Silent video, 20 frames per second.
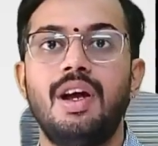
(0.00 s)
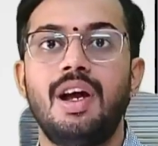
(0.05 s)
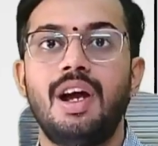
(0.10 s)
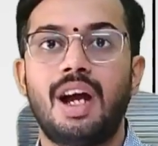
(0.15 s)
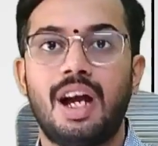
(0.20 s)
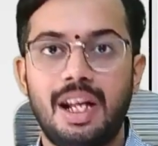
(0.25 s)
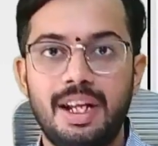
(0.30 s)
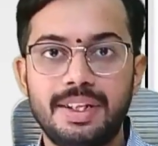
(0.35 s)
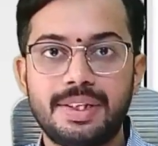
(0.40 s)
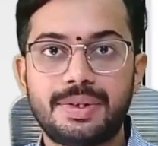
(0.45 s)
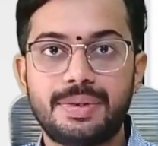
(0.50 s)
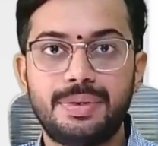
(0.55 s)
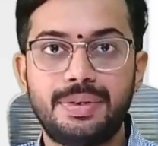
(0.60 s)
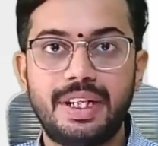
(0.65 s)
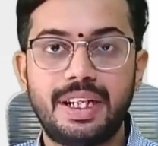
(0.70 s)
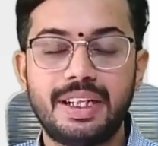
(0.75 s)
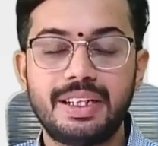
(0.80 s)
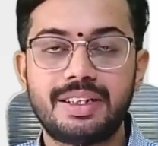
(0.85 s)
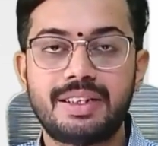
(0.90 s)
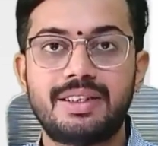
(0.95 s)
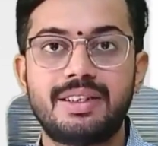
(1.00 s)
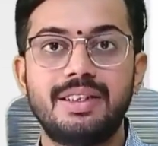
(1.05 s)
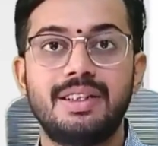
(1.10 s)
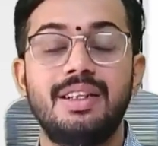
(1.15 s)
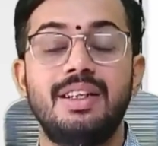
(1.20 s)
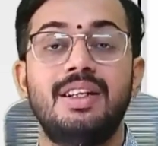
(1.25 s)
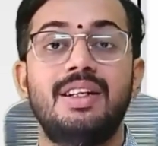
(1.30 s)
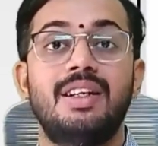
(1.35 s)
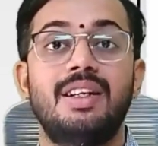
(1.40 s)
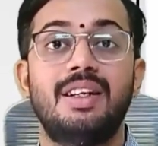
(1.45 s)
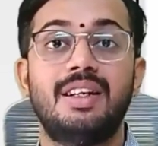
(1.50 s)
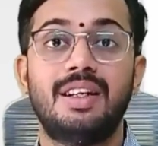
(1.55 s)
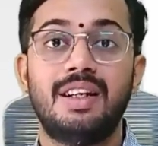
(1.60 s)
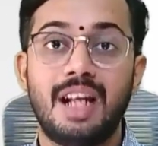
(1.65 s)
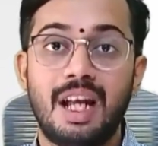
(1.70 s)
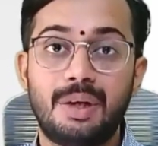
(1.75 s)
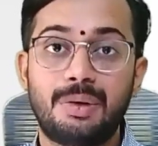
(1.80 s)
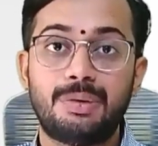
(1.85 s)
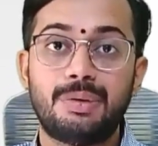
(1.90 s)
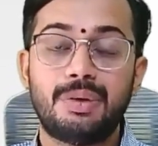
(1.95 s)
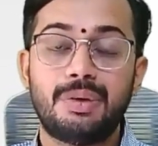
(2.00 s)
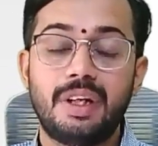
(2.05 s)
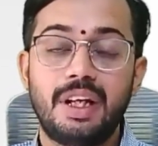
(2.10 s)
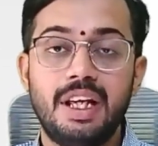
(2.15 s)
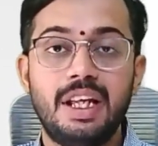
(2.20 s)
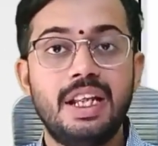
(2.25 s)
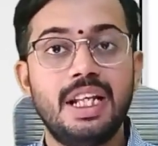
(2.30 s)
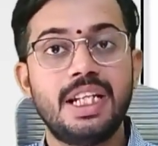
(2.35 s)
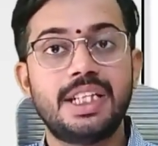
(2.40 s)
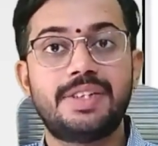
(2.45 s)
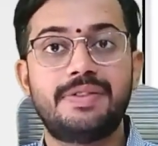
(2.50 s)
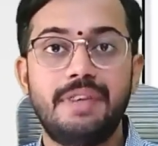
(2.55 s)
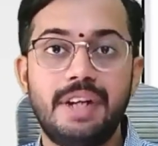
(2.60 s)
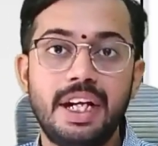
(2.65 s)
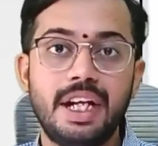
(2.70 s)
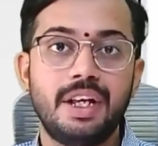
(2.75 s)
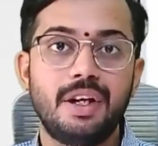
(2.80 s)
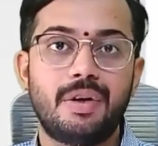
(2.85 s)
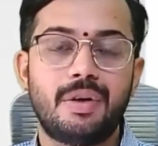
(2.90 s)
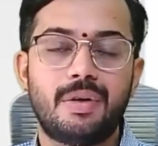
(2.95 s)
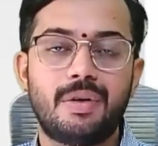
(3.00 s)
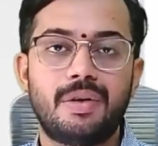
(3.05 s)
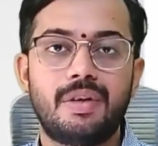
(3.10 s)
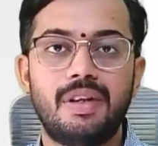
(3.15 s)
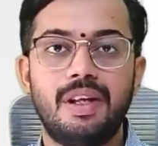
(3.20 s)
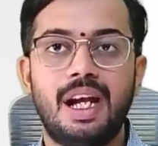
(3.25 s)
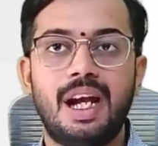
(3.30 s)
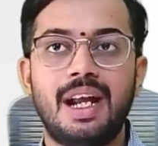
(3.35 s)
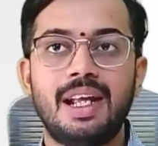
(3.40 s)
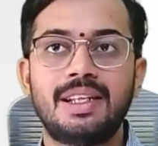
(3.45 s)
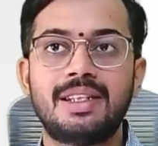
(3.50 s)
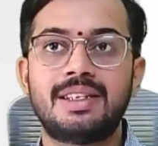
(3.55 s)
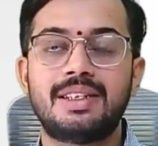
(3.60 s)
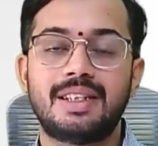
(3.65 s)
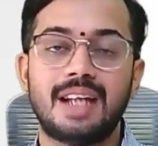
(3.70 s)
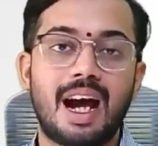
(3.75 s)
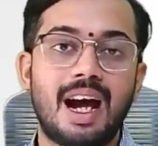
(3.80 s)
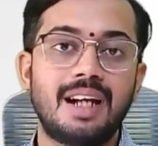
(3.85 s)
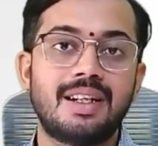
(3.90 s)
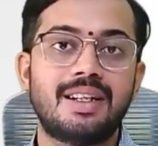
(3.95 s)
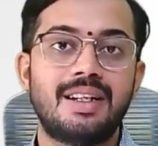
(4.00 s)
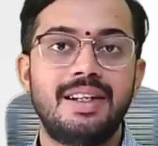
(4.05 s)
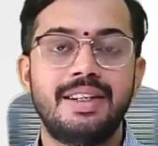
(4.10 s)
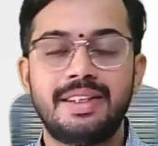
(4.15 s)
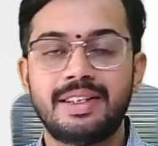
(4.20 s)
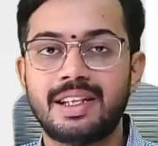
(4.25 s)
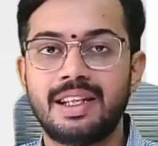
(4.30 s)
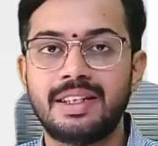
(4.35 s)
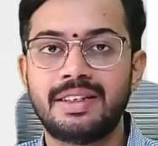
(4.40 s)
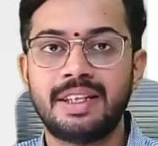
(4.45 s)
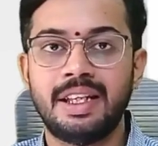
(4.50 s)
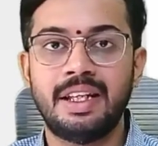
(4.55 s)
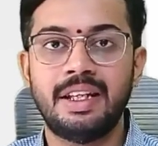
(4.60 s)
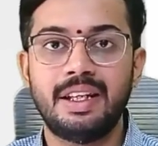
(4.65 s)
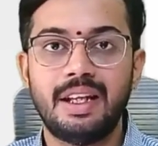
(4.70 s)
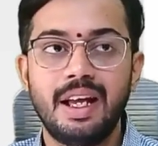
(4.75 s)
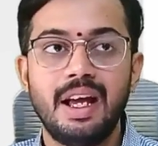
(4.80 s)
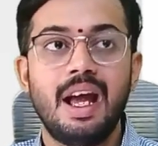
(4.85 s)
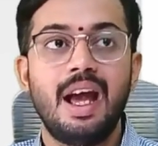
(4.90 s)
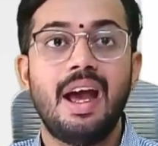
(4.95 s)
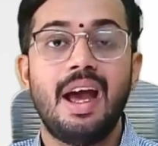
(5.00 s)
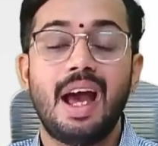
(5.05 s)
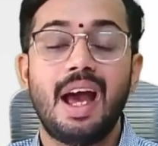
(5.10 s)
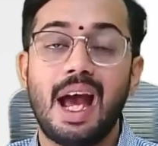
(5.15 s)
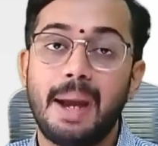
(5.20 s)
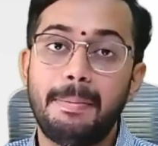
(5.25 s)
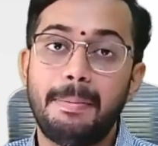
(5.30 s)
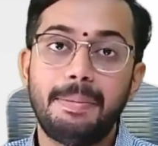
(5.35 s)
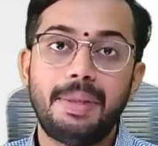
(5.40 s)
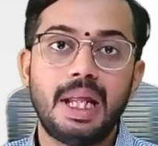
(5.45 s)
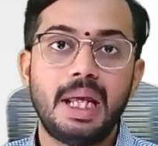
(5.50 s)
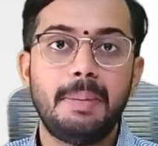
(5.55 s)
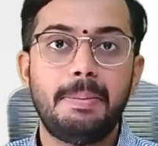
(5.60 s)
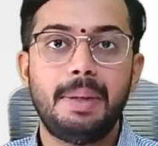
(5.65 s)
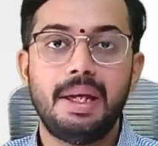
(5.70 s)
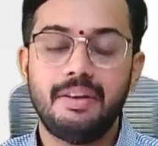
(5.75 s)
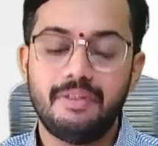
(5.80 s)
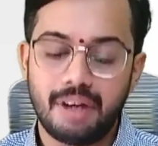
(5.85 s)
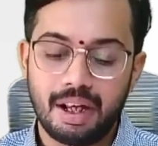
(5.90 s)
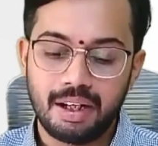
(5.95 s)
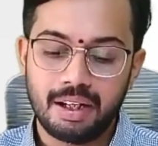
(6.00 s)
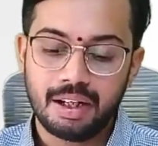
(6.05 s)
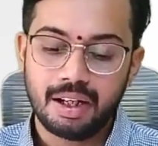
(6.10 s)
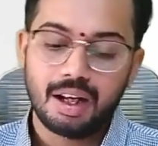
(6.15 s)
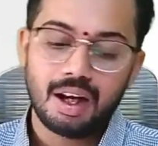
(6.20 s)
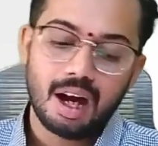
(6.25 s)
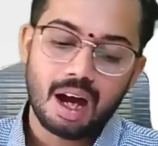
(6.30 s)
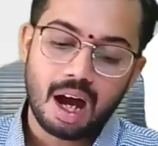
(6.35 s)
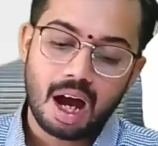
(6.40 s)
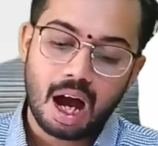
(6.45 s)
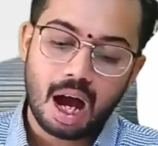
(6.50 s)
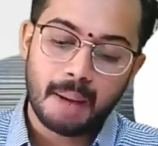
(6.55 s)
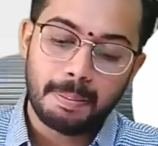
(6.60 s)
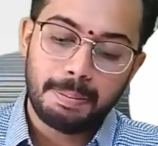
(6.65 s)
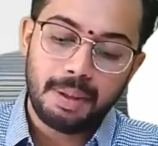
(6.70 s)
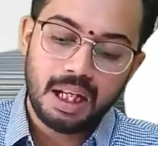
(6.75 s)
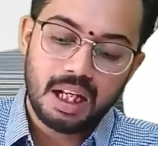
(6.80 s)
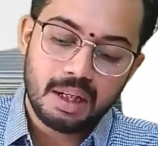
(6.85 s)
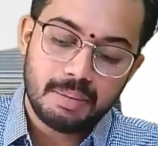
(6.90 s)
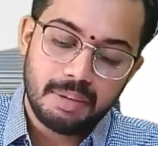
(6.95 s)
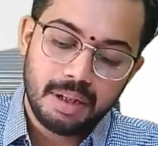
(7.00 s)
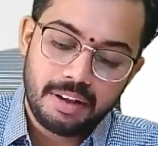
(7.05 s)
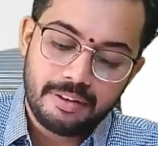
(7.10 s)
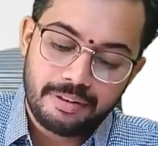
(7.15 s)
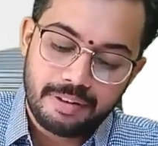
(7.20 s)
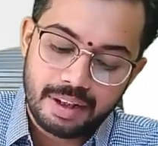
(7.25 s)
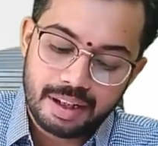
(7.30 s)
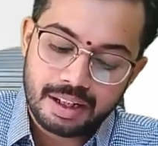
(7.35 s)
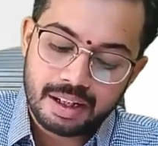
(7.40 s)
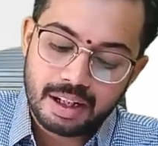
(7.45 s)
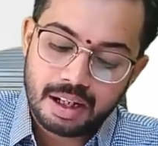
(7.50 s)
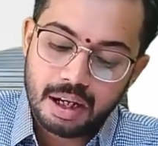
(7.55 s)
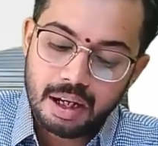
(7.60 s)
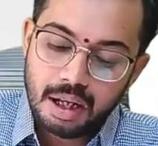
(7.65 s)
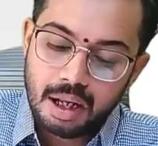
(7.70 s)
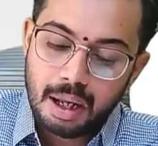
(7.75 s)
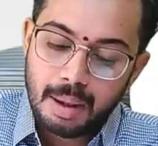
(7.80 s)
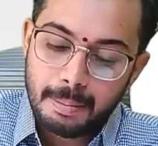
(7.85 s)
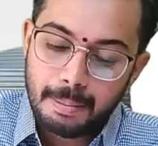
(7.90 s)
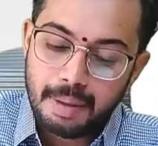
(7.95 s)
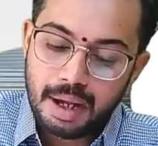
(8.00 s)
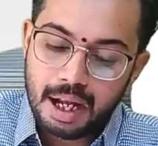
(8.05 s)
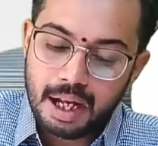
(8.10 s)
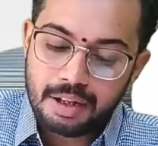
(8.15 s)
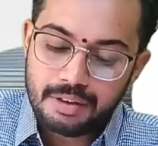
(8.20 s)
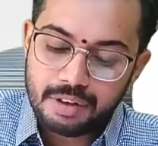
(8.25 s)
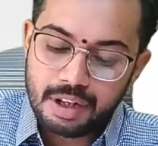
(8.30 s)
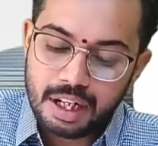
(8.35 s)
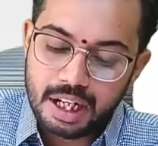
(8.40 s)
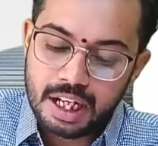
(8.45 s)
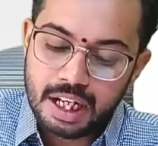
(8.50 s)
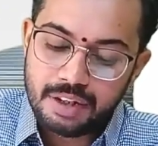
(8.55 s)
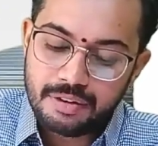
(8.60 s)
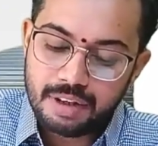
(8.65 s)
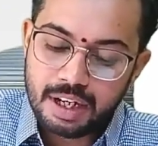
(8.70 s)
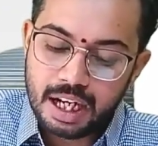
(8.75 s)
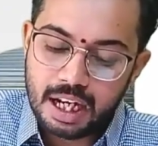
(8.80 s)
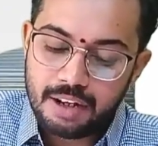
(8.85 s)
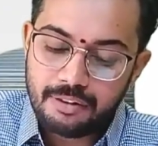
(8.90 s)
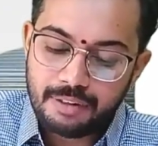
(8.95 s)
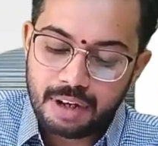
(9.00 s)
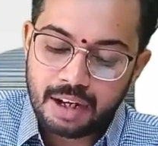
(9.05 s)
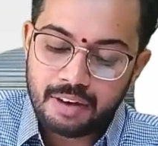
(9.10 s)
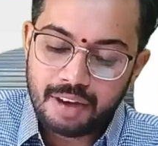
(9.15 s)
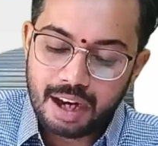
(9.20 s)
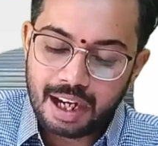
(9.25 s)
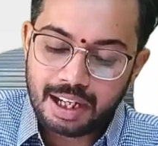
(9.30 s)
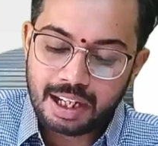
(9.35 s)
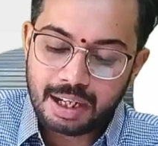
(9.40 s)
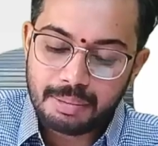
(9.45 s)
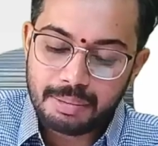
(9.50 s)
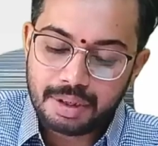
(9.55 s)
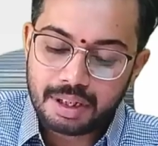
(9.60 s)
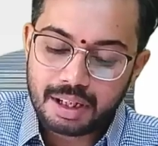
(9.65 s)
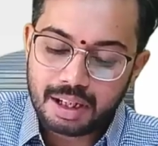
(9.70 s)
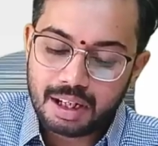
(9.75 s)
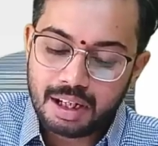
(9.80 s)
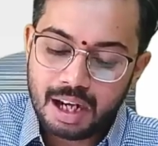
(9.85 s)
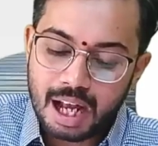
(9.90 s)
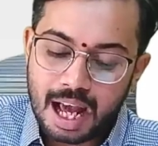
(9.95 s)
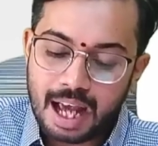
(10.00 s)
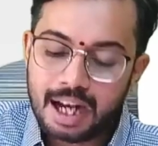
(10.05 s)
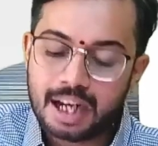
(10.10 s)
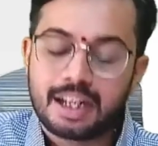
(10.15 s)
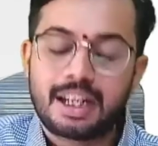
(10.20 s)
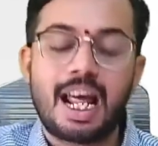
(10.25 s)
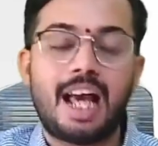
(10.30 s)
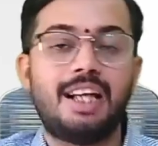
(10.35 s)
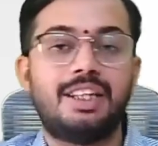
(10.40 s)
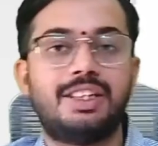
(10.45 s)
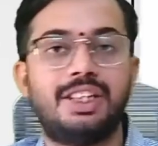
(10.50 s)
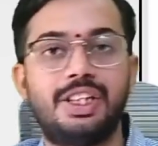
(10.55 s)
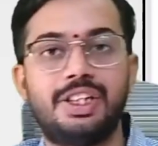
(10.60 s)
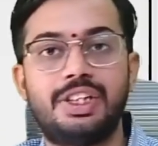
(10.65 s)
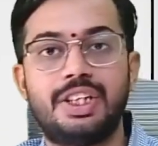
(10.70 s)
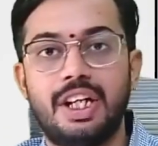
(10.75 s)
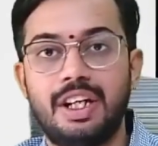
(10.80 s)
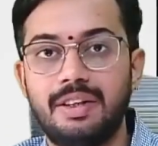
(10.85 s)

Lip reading: Hello students. Now in this video let us start discussing MTP1 applicable for May 2025 attempt direct taxation.